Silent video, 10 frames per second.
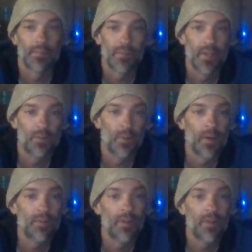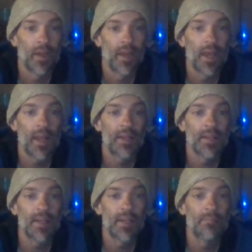It's one of the
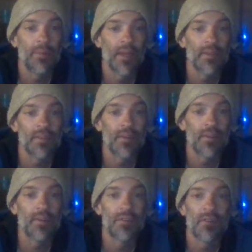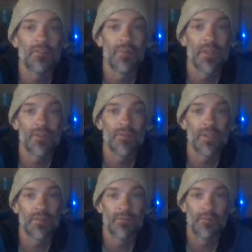18 biggest unsolved
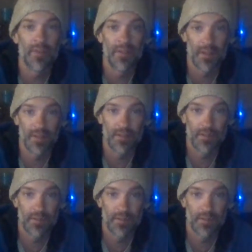mysteries of physics.